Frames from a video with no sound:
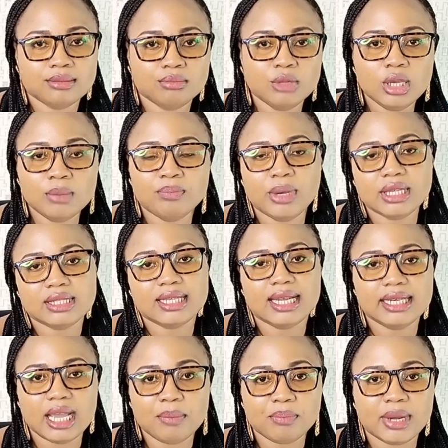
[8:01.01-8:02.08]
Me
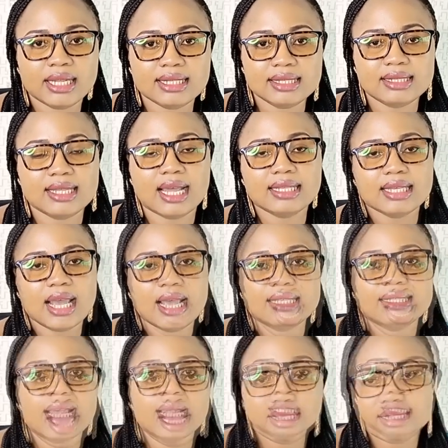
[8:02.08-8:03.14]
personally, I practice that.
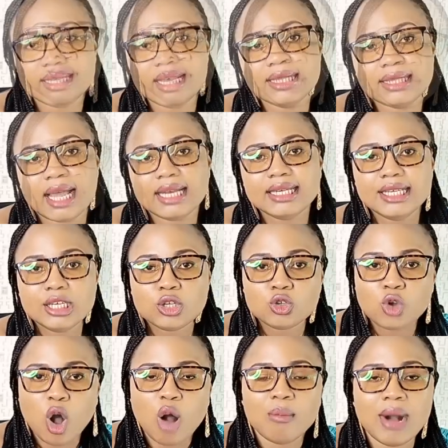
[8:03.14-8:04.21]
Except accidentally
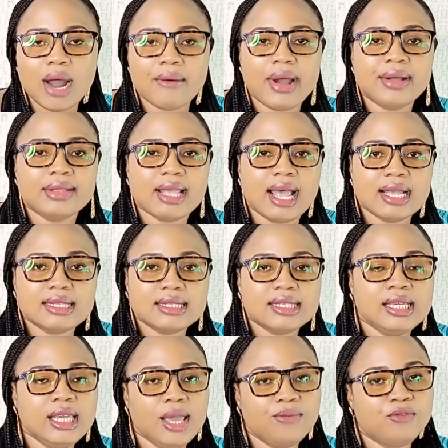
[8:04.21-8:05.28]
come around and
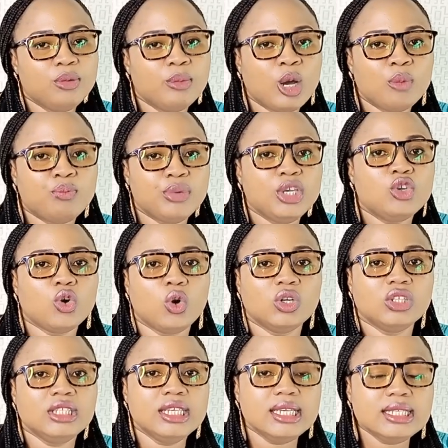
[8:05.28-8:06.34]
see a female pig
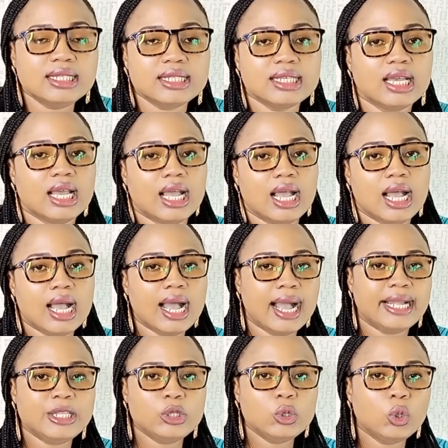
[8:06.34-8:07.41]
on heat
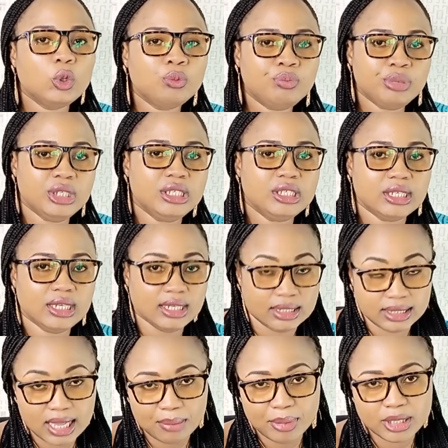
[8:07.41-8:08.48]
and no pig
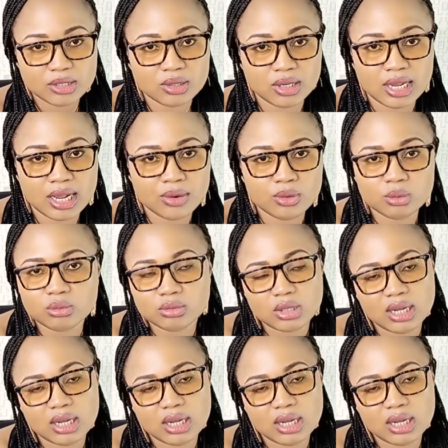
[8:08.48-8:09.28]
in that particular room.